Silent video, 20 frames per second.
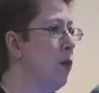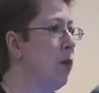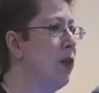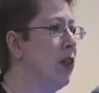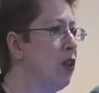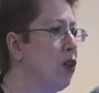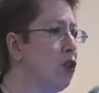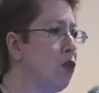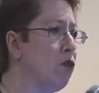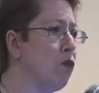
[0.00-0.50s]

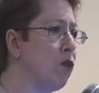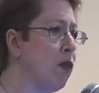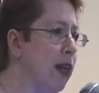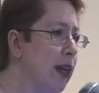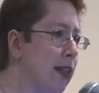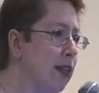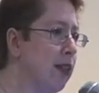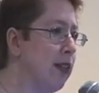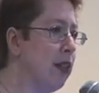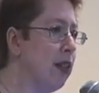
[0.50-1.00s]
But there's a
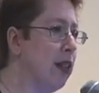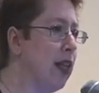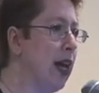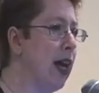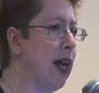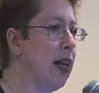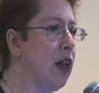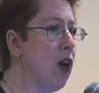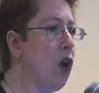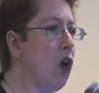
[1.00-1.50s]
reason
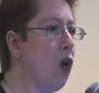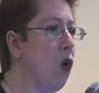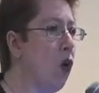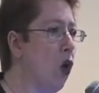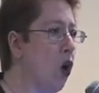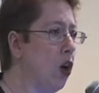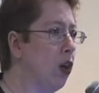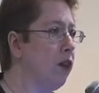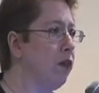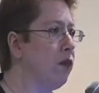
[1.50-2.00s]
that
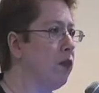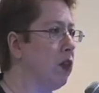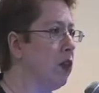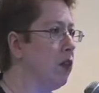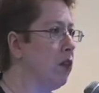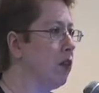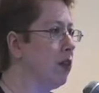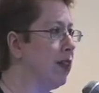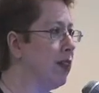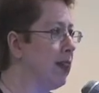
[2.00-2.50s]
all of
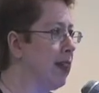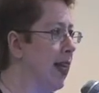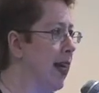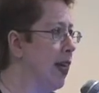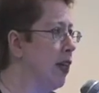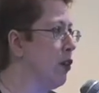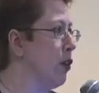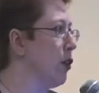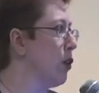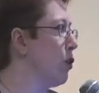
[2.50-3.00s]
the
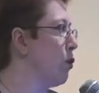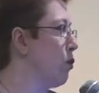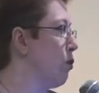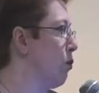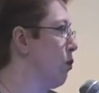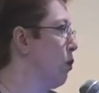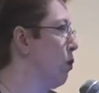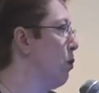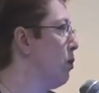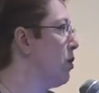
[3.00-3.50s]
standards
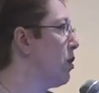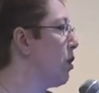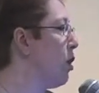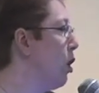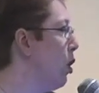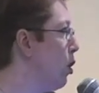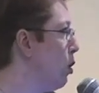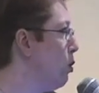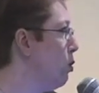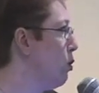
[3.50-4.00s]
groups,
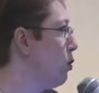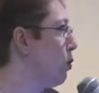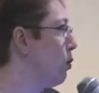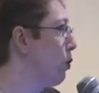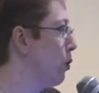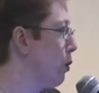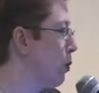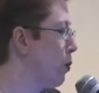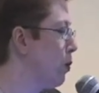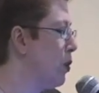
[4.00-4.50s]
codes
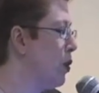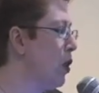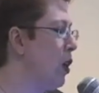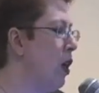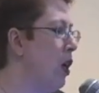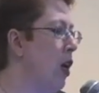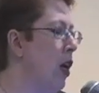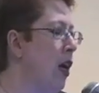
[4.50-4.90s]
groups,